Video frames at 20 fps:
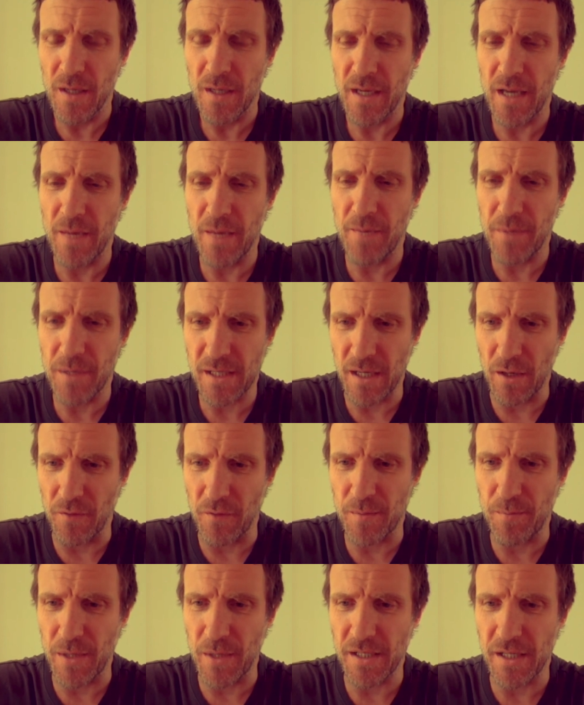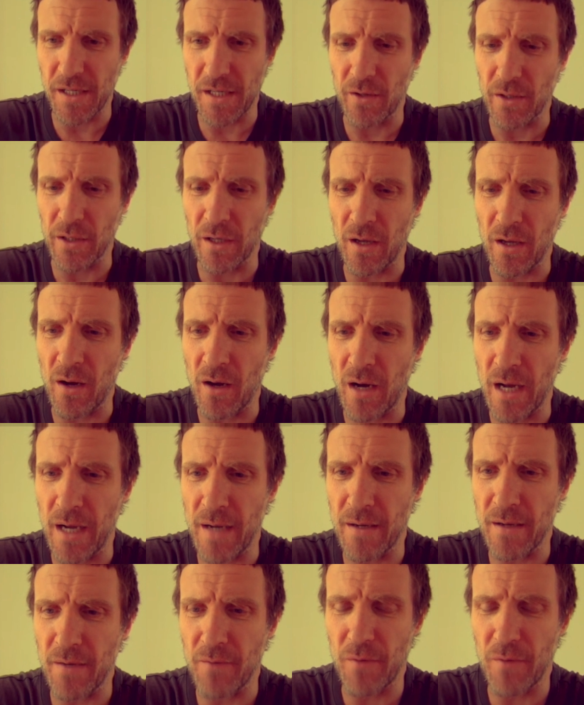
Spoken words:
keep ourselves busy online.